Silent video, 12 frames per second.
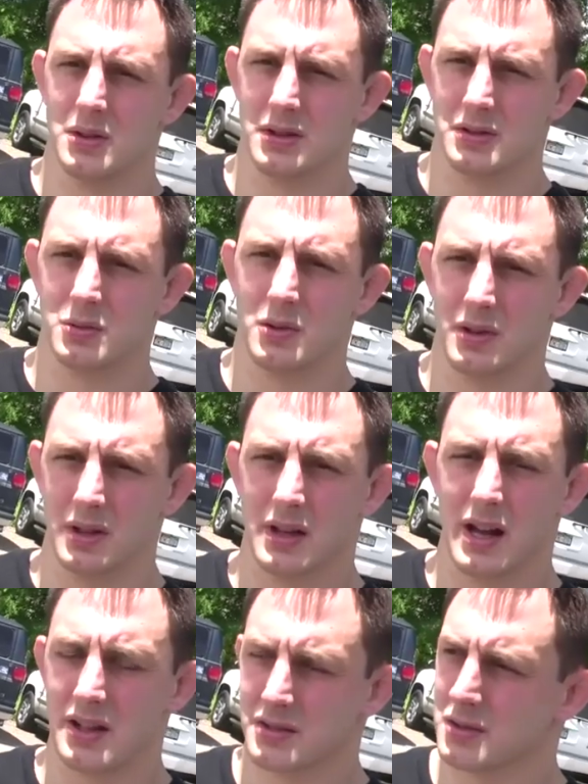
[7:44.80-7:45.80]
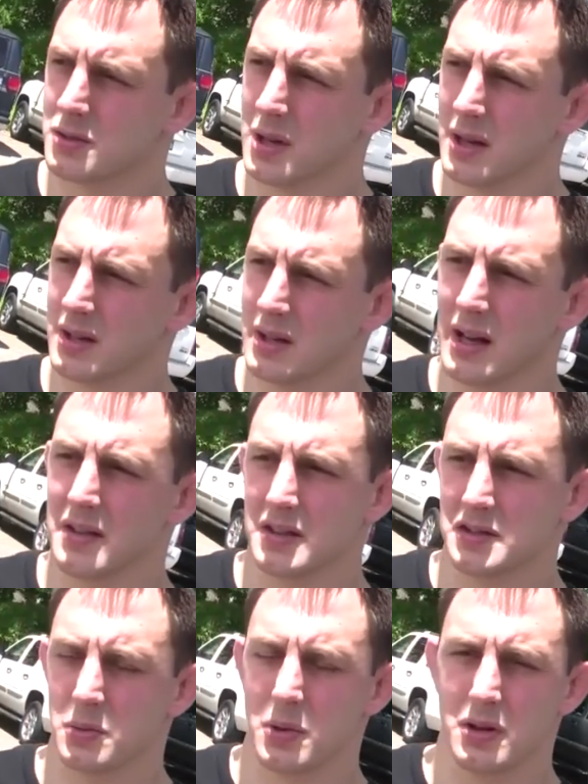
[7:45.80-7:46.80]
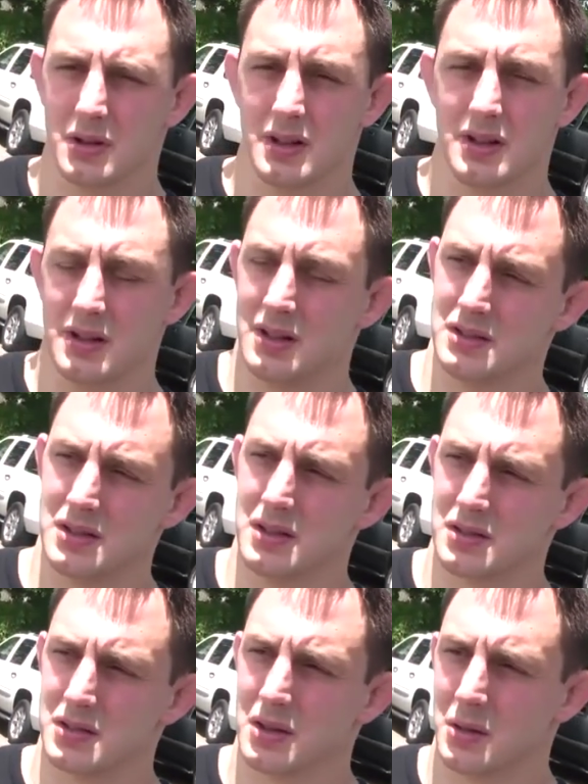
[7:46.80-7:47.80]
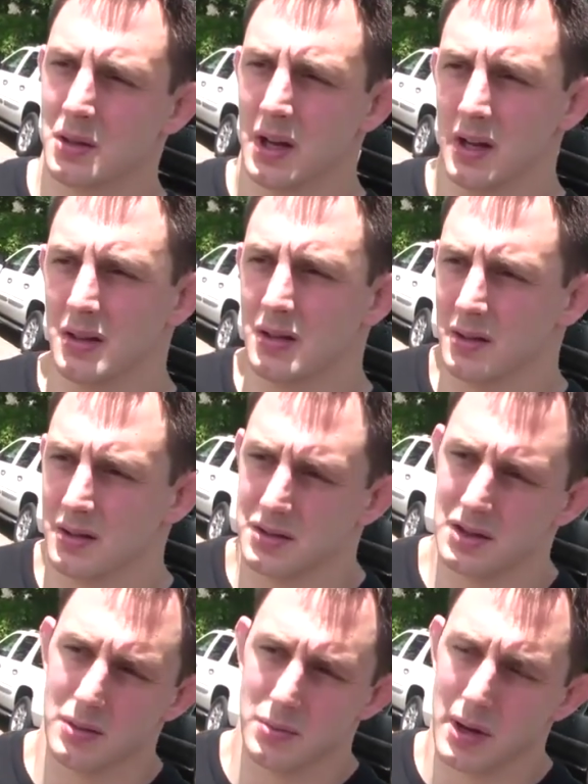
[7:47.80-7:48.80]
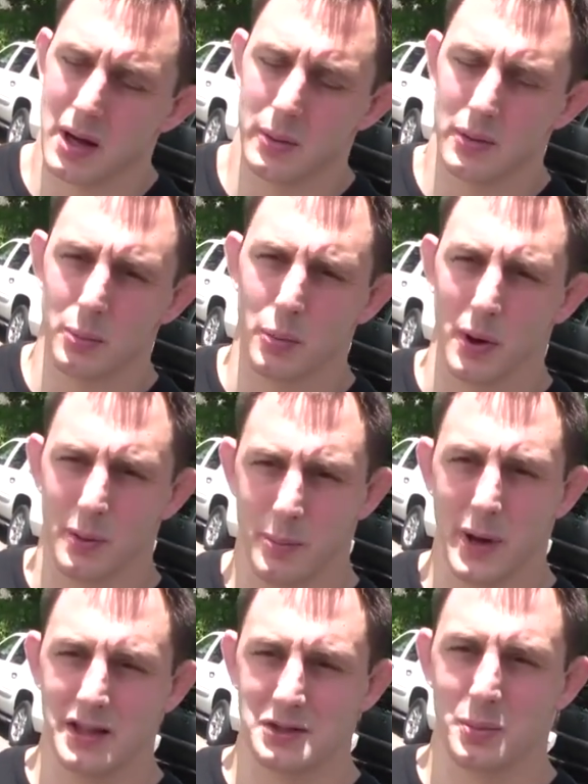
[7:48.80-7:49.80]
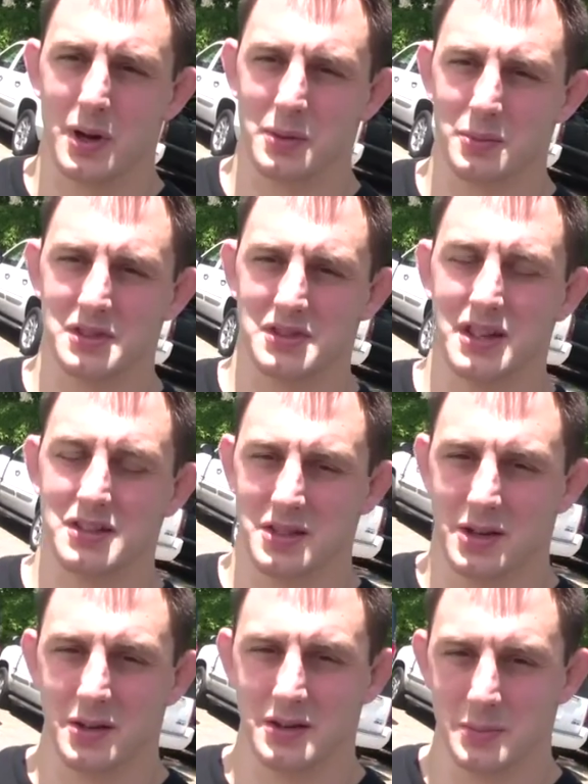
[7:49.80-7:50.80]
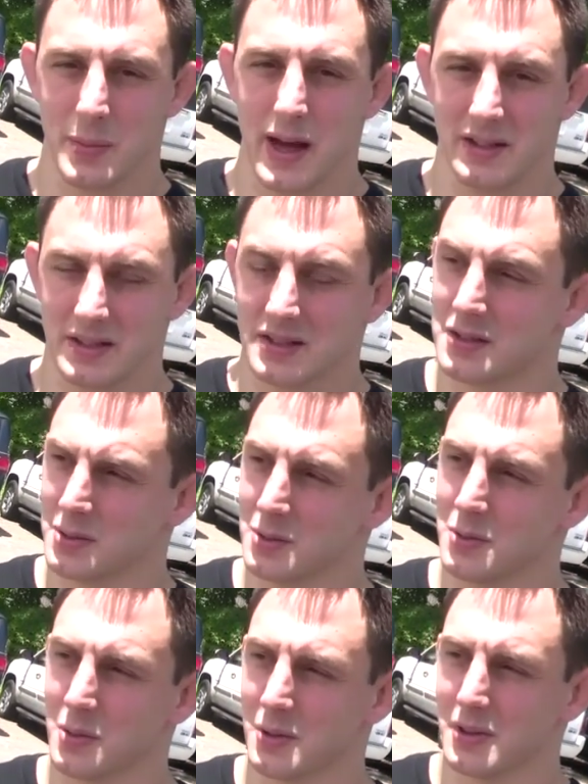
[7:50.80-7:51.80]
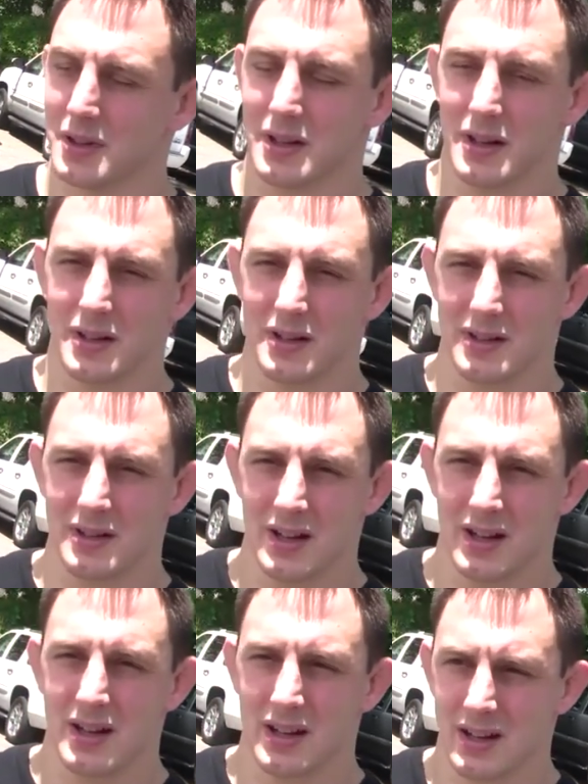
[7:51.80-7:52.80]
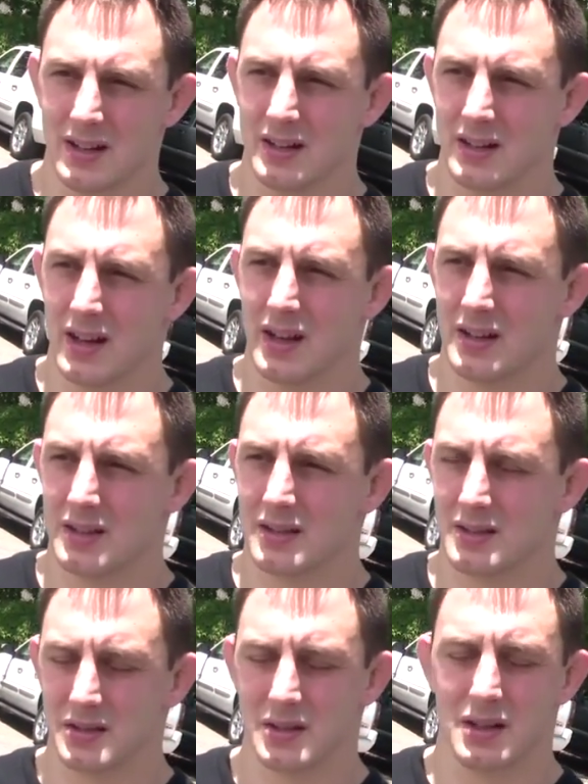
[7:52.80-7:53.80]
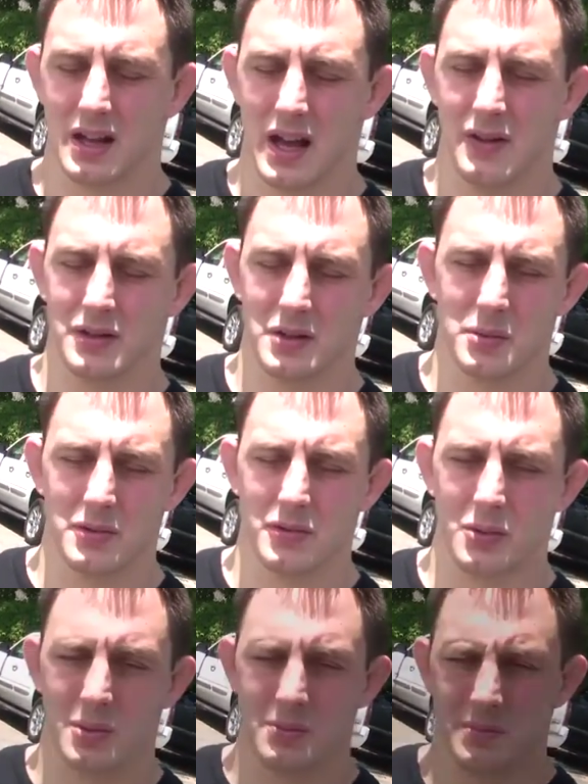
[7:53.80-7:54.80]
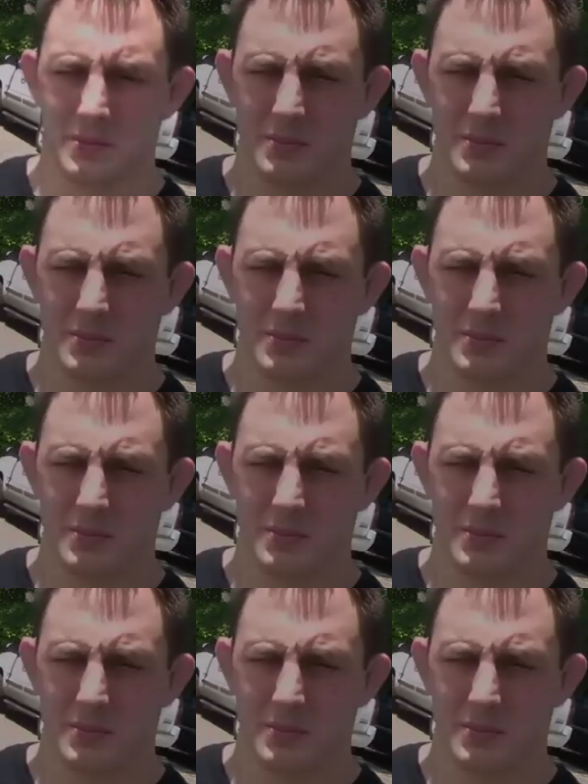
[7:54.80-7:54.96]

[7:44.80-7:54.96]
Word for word: He's really concentrating on this one, and he needs it. So you're going to see probably the best Mike Massenzio. He's backed into a corner here, and, and uh, he's going to have to perform.